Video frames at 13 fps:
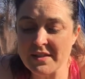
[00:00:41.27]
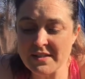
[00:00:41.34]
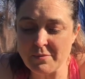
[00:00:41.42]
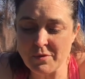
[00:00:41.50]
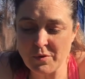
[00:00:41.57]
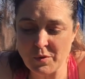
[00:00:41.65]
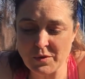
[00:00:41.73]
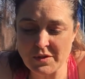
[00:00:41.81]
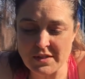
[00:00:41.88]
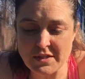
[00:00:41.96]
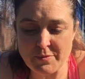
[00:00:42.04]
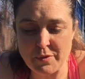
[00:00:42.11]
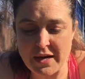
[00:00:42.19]
holds a
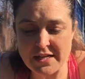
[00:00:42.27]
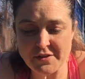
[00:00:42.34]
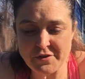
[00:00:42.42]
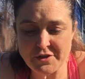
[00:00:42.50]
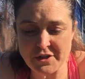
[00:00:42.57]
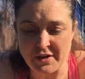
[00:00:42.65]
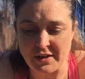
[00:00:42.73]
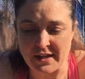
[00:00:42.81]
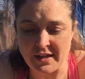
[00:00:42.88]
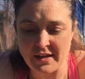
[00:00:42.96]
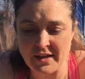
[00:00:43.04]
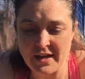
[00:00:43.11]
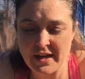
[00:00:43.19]
surprise for Charlie
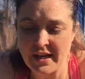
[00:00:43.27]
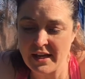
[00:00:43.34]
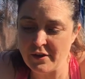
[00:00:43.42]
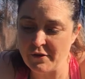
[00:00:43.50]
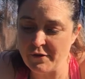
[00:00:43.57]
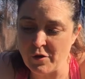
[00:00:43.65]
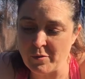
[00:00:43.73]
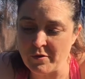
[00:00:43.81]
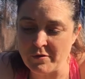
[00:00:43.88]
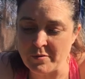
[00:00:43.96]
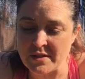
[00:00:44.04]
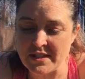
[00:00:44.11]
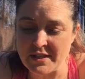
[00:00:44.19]
in the form of a
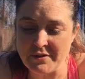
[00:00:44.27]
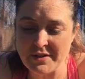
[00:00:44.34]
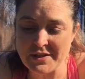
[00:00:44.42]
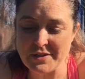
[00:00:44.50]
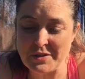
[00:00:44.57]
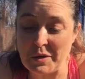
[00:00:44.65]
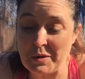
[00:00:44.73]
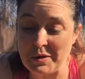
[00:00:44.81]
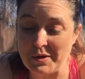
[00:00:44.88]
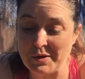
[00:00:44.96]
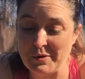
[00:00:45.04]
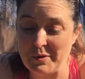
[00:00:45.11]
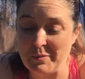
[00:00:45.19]
mysterious
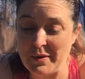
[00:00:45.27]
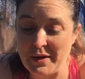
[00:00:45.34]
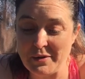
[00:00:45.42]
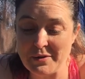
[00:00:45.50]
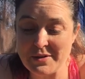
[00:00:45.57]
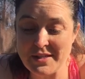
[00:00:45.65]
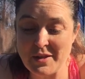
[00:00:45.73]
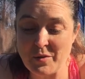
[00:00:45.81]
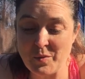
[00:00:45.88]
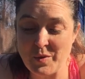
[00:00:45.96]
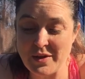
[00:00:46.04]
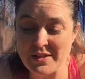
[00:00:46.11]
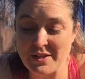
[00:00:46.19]
dog who appears in the
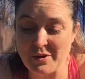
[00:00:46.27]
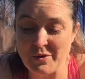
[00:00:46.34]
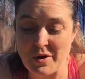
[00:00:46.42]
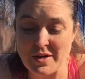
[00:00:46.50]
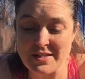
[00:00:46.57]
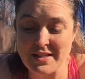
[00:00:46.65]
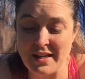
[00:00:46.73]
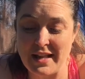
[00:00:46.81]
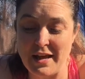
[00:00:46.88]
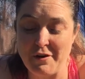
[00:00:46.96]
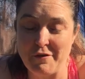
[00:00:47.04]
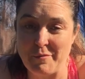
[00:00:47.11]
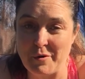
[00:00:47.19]
woods across the
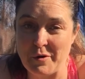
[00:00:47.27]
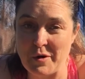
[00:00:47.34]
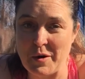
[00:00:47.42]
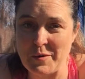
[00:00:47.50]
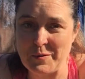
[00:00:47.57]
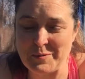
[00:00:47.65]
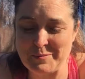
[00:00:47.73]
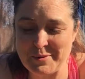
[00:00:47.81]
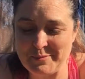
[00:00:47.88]
lake from her home.